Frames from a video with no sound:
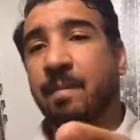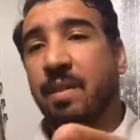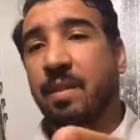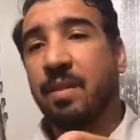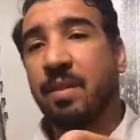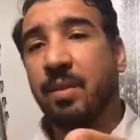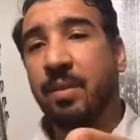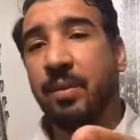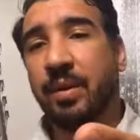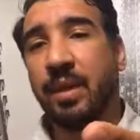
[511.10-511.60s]

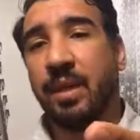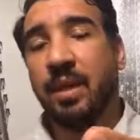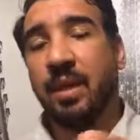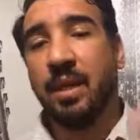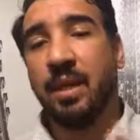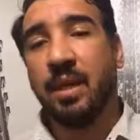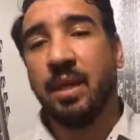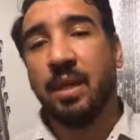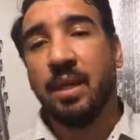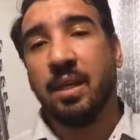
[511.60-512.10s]
3,
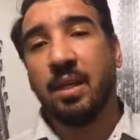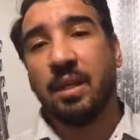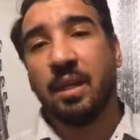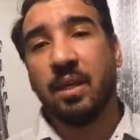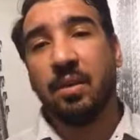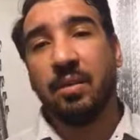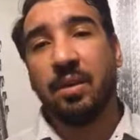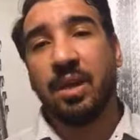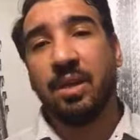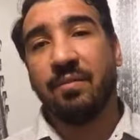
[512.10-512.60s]

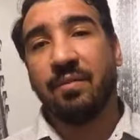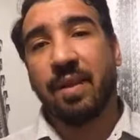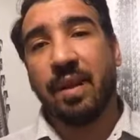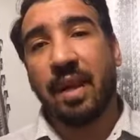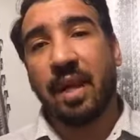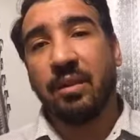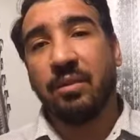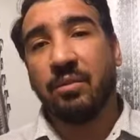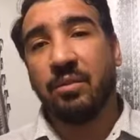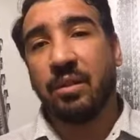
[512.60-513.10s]
can you get
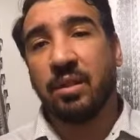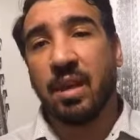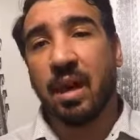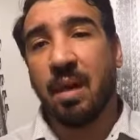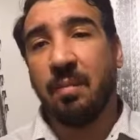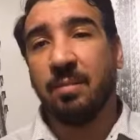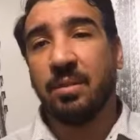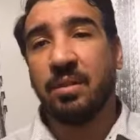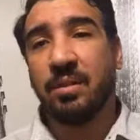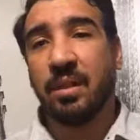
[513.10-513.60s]
financially
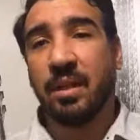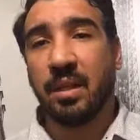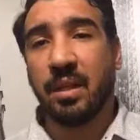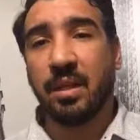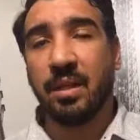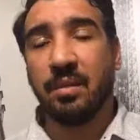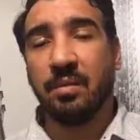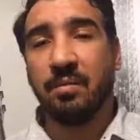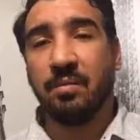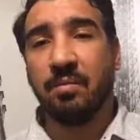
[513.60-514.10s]

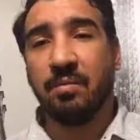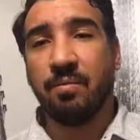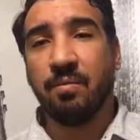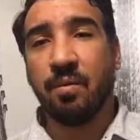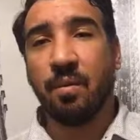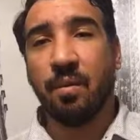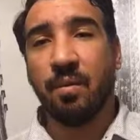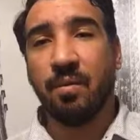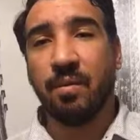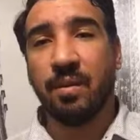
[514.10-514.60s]
compensated
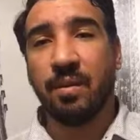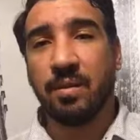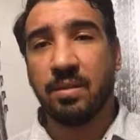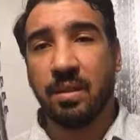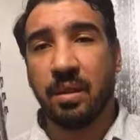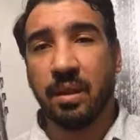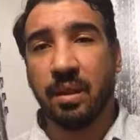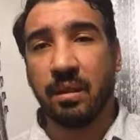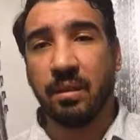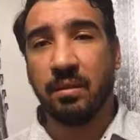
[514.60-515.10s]
for this
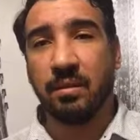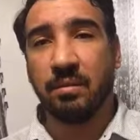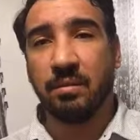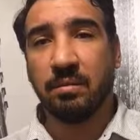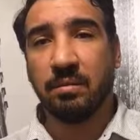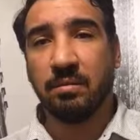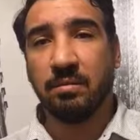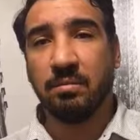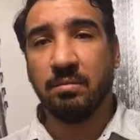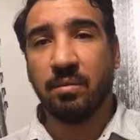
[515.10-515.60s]
thing,
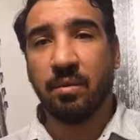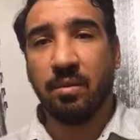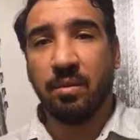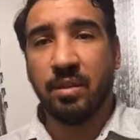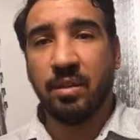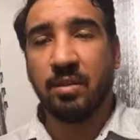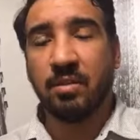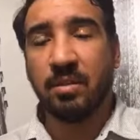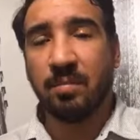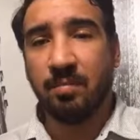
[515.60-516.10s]
for
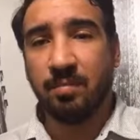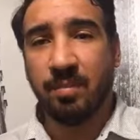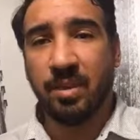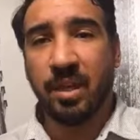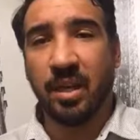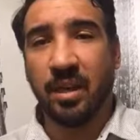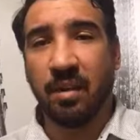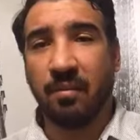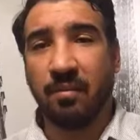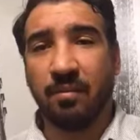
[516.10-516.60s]
this
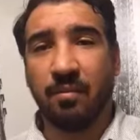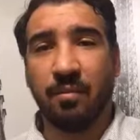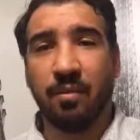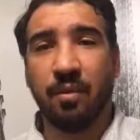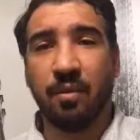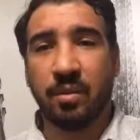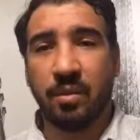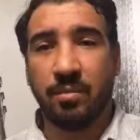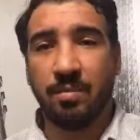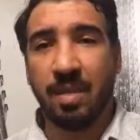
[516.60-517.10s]
gift, for
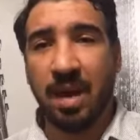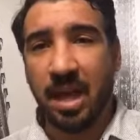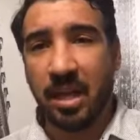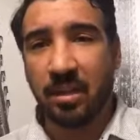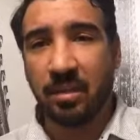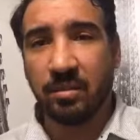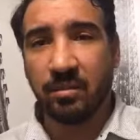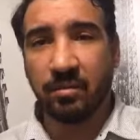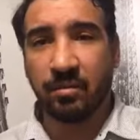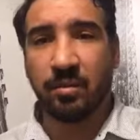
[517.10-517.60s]
this
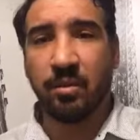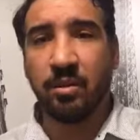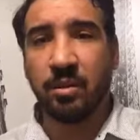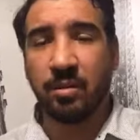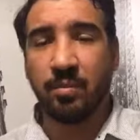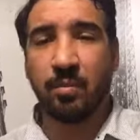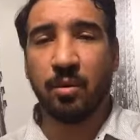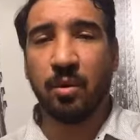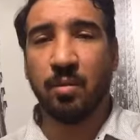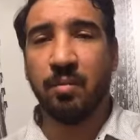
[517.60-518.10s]
passion, for this
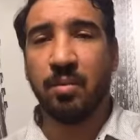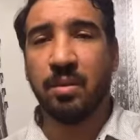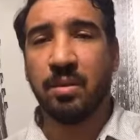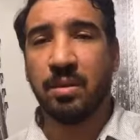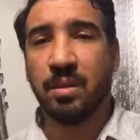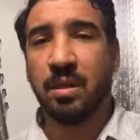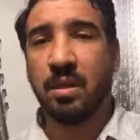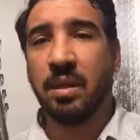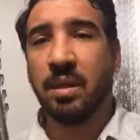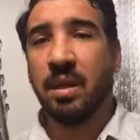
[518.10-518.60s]
purpose?
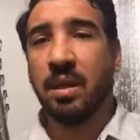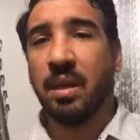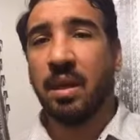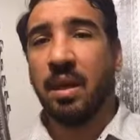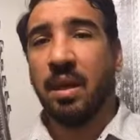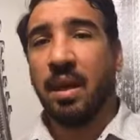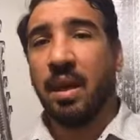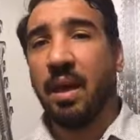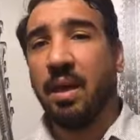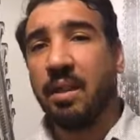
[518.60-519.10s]

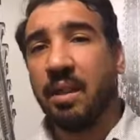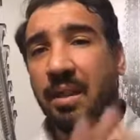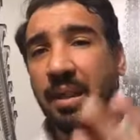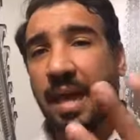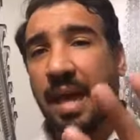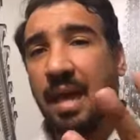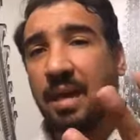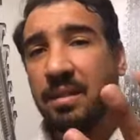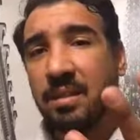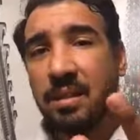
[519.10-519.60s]
And then
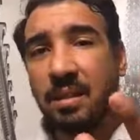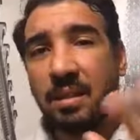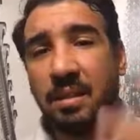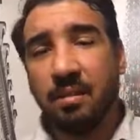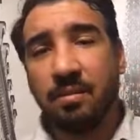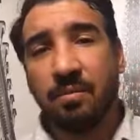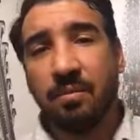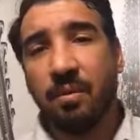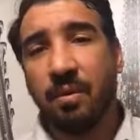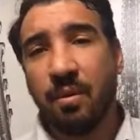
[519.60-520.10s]
lastly, the
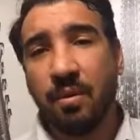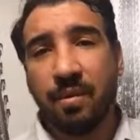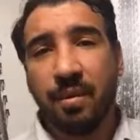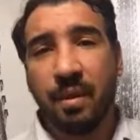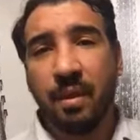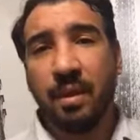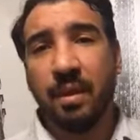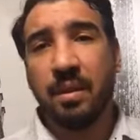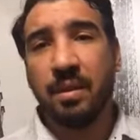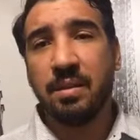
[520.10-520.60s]
4th
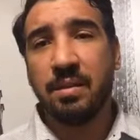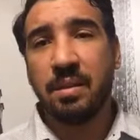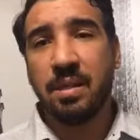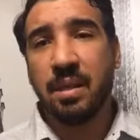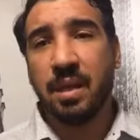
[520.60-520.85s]
thing is,